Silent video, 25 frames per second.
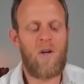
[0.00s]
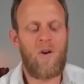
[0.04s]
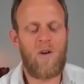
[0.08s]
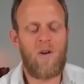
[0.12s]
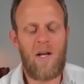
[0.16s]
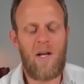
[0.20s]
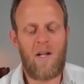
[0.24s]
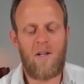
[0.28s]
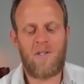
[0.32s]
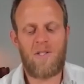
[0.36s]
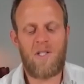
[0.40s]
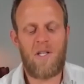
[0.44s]
at your
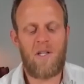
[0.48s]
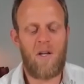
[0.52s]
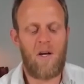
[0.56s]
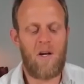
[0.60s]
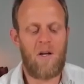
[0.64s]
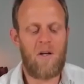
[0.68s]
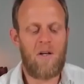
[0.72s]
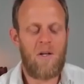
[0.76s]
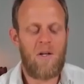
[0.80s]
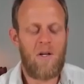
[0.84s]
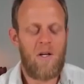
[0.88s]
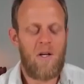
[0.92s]
analogy
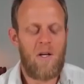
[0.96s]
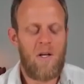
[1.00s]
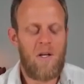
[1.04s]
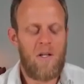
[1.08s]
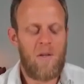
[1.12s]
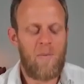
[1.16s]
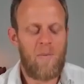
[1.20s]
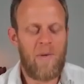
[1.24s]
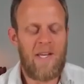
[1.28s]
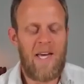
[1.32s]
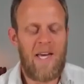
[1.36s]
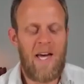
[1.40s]
though,
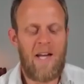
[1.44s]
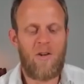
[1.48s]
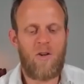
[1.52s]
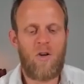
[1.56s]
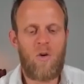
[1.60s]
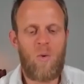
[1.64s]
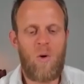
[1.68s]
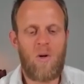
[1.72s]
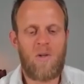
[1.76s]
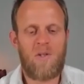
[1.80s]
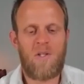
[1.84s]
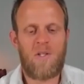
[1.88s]

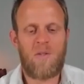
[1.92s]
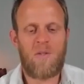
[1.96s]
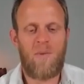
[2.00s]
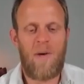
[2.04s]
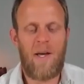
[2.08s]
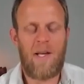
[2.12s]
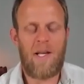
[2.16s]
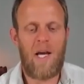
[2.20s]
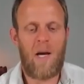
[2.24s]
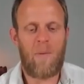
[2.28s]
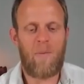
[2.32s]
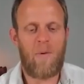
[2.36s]
mechanical watches
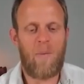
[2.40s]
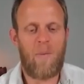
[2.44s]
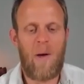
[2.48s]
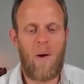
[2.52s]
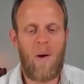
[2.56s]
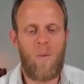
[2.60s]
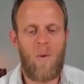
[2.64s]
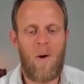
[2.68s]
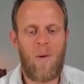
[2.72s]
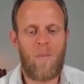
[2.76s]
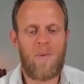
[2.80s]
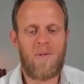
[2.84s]
make up
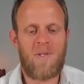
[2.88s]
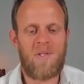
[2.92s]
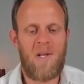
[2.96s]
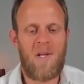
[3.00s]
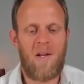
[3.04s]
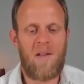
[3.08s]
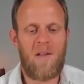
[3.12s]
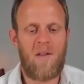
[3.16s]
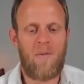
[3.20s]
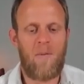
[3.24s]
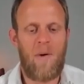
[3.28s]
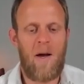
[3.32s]
about
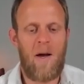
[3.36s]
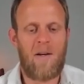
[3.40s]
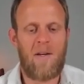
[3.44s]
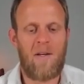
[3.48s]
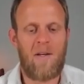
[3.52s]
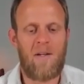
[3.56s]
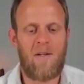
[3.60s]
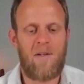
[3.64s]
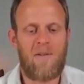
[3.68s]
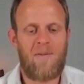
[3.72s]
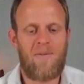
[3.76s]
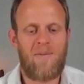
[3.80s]
1% of the
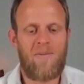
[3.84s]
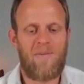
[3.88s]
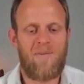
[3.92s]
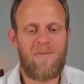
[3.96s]
market,